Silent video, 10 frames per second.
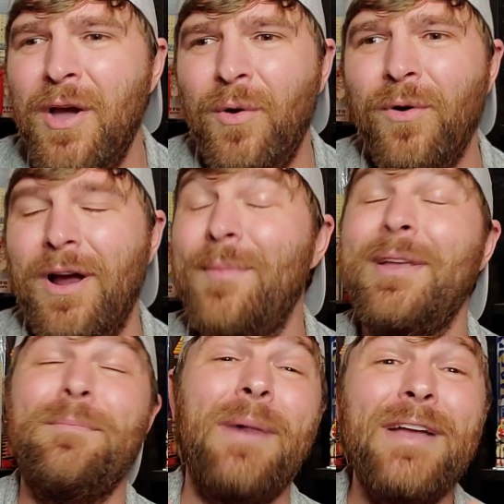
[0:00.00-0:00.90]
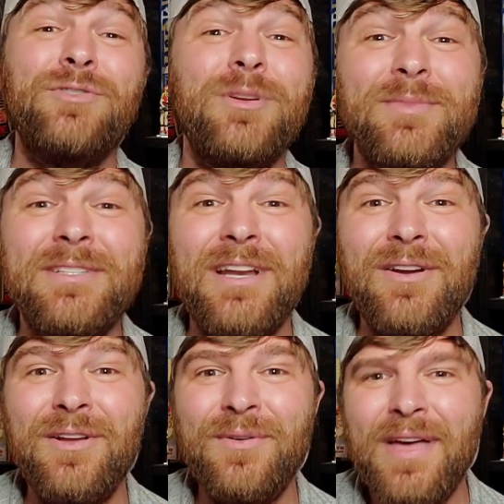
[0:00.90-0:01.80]
or my dream
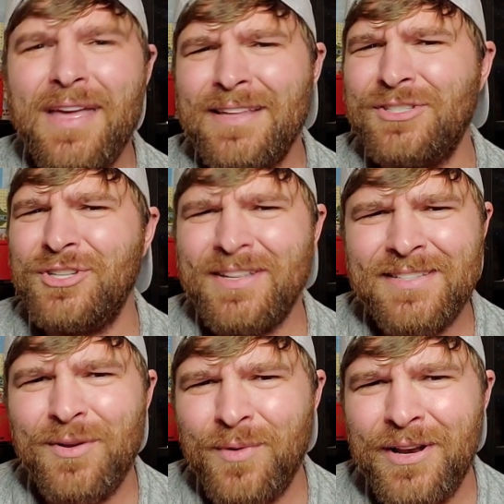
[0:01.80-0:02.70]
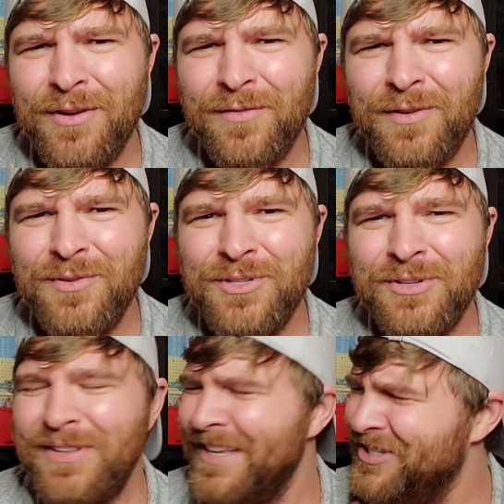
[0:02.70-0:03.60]
scenario is Jet Set Radio
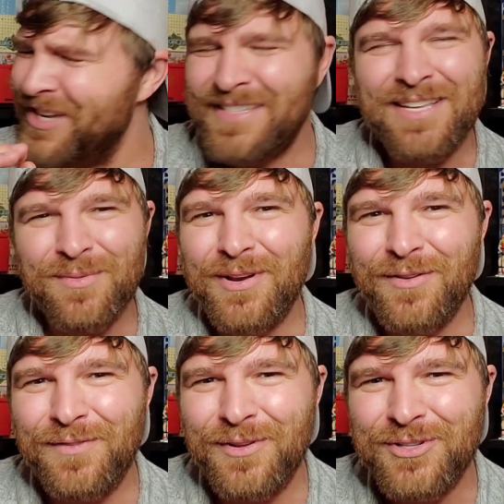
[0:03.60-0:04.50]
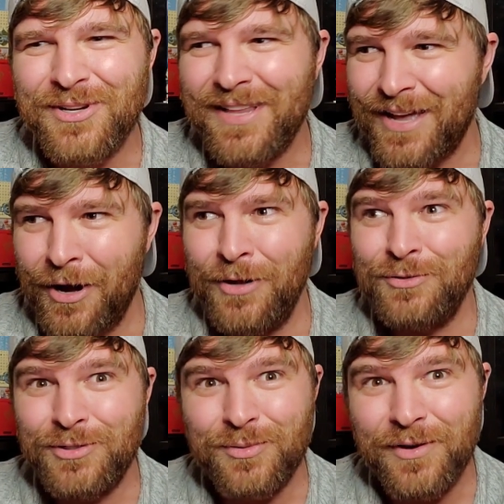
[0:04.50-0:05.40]
Future. Like Jet Set Radio Future at
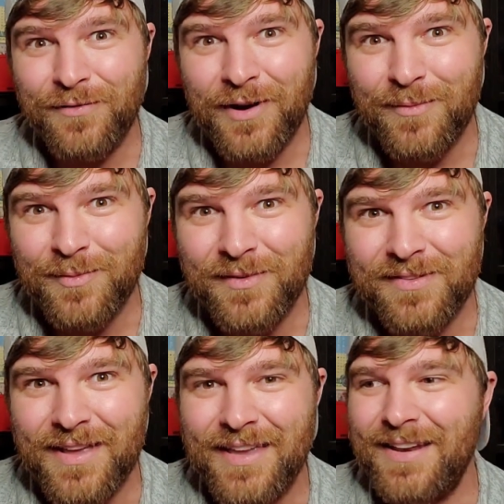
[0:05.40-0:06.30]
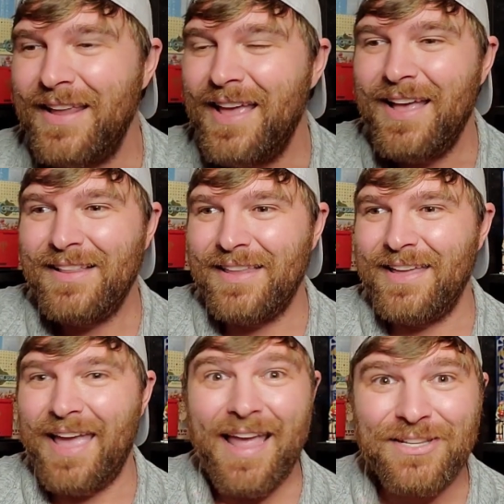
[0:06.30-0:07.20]
120 frames per second,
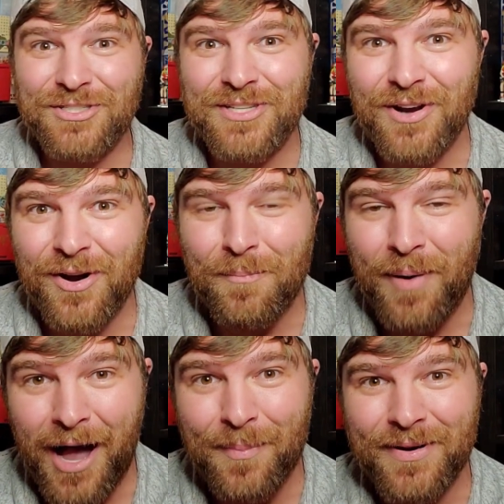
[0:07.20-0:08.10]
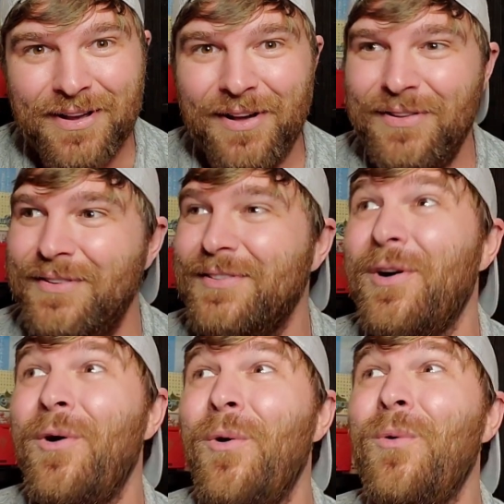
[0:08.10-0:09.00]
like HDR, popping colors.
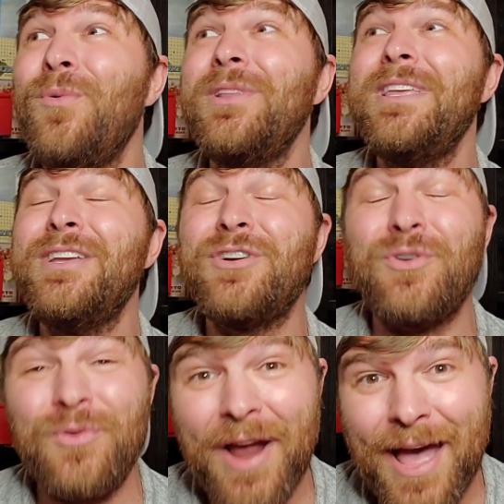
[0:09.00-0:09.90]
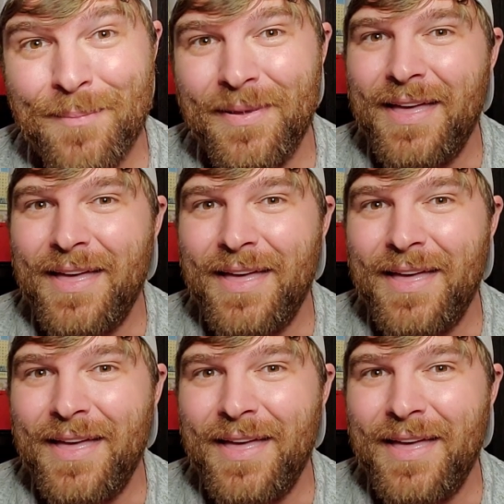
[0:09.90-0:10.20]
Holy crap.